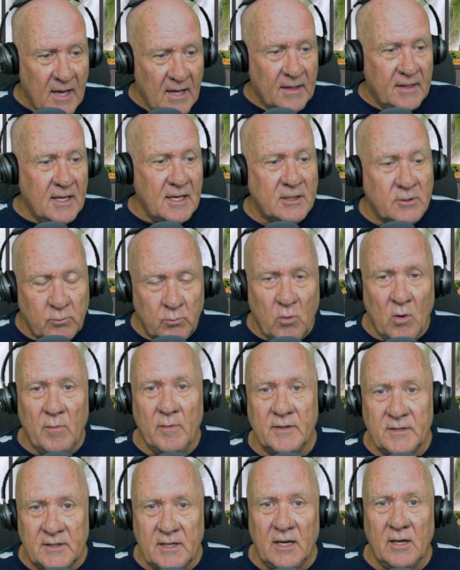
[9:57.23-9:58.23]
This
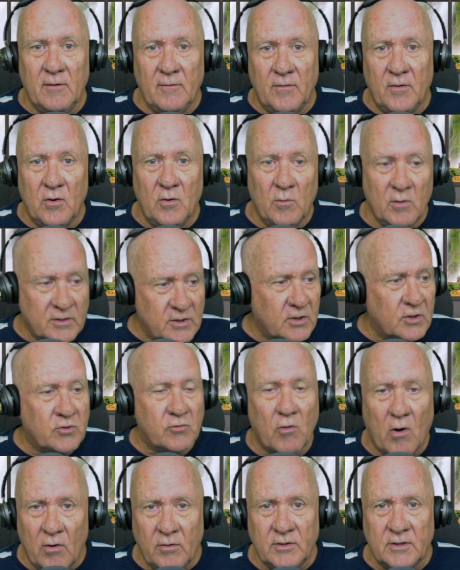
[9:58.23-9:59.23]
woman's interview was
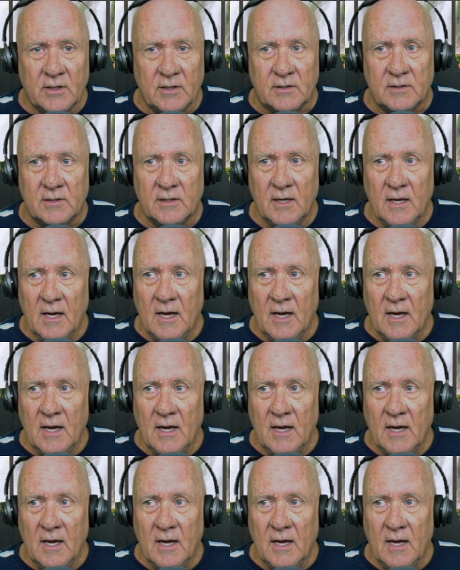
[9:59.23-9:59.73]
atrocious.